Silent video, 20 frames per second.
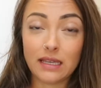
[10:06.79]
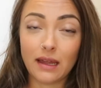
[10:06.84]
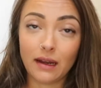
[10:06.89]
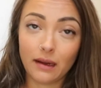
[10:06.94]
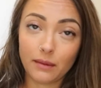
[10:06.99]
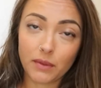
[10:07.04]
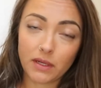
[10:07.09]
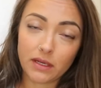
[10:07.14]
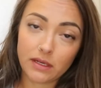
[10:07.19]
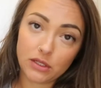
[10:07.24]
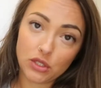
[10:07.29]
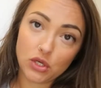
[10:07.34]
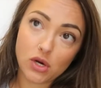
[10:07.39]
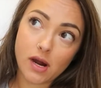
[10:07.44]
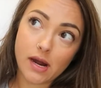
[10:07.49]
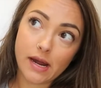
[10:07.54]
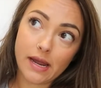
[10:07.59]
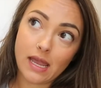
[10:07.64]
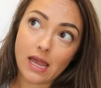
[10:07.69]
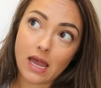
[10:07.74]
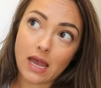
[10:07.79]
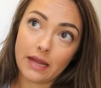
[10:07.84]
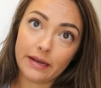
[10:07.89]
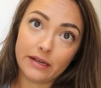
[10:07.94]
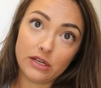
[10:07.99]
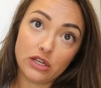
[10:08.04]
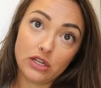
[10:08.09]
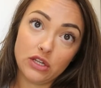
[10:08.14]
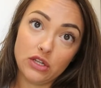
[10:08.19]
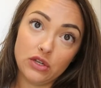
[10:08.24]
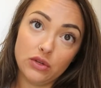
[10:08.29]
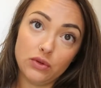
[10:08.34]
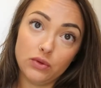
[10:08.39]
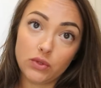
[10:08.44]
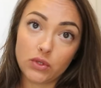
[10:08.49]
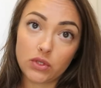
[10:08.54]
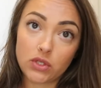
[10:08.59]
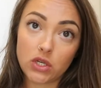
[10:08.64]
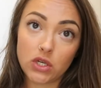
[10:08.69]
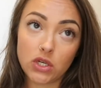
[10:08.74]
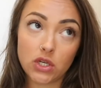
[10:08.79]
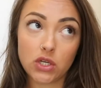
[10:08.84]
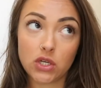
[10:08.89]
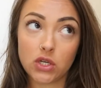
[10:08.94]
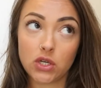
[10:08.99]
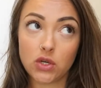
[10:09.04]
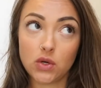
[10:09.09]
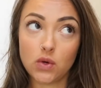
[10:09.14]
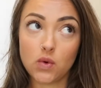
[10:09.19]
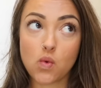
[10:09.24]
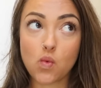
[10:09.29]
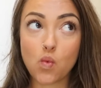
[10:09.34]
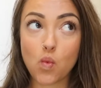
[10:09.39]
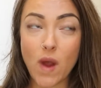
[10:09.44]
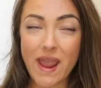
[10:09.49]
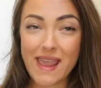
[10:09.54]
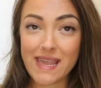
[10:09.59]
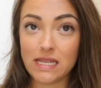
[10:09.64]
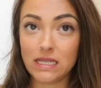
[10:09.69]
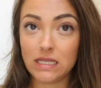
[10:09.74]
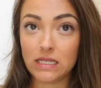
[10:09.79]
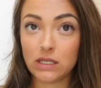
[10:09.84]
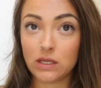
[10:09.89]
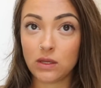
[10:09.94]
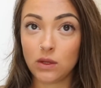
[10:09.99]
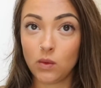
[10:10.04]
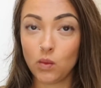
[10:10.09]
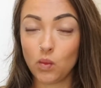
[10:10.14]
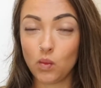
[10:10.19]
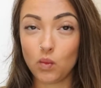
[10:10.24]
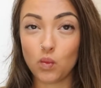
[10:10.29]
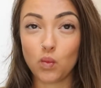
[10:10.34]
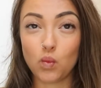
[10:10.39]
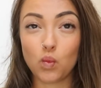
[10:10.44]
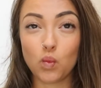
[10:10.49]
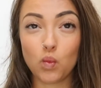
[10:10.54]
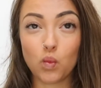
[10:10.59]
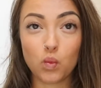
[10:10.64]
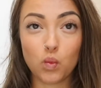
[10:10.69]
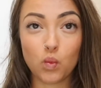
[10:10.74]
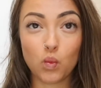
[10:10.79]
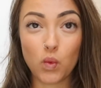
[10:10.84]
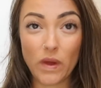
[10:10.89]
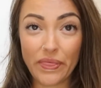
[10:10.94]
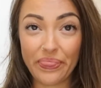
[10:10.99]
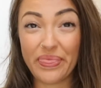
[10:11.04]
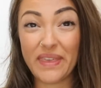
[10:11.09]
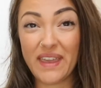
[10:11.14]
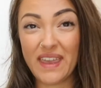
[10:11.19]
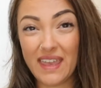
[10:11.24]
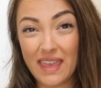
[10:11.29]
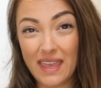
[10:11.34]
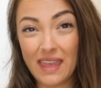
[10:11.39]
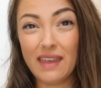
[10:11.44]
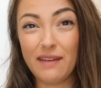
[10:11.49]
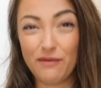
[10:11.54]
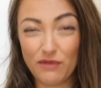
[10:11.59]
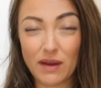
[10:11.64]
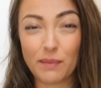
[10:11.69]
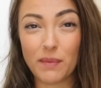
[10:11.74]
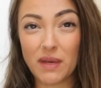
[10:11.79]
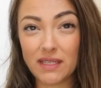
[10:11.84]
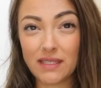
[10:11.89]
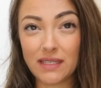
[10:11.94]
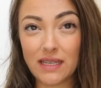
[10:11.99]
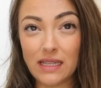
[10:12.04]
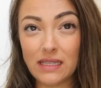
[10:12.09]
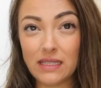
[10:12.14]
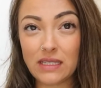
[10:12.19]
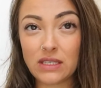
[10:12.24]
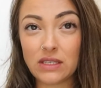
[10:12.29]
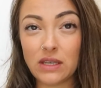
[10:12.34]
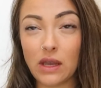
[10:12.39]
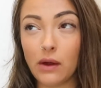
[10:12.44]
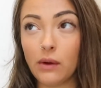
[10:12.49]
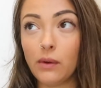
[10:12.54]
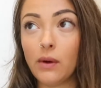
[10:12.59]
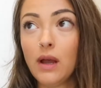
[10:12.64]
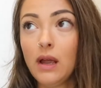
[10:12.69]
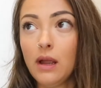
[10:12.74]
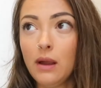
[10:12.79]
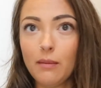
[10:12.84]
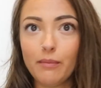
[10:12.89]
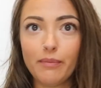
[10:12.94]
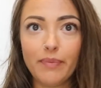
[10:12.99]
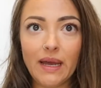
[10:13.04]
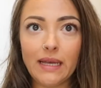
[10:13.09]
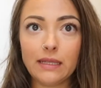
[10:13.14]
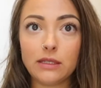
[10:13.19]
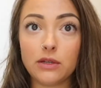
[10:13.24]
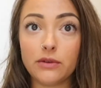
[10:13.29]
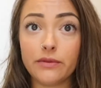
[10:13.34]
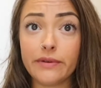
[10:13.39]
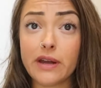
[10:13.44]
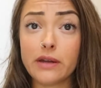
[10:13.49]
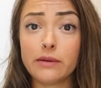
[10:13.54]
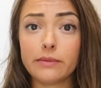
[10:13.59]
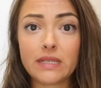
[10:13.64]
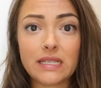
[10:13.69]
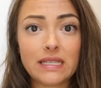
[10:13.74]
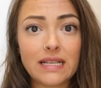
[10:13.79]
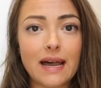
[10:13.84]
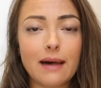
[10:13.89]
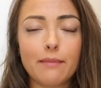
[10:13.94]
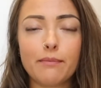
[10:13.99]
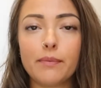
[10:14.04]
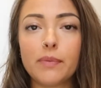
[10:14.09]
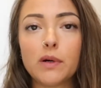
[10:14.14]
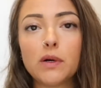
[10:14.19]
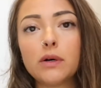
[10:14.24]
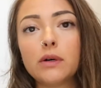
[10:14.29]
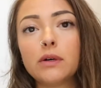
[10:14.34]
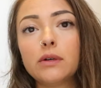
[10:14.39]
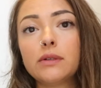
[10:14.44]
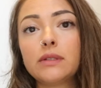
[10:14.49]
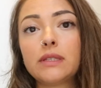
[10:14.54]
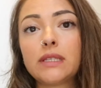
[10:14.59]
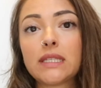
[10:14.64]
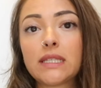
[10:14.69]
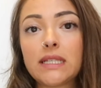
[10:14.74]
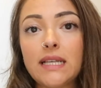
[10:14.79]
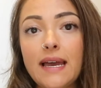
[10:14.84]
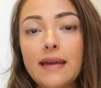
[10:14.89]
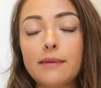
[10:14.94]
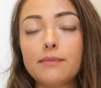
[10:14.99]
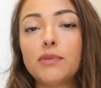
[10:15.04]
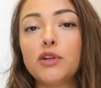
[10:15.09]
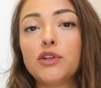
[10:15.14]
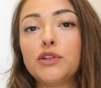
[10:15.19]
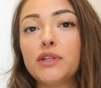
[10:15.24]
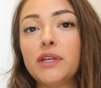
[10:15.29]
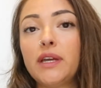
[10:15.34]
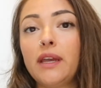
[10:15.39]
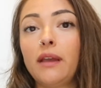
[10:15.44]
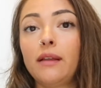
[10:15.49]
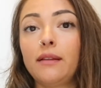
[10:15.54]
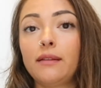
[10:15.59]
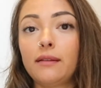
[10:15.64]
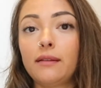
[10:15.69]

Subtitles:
And I'm going to try and use weights with the HIIT, if that makes sense. So battle ropes, slam balls, sled pushing.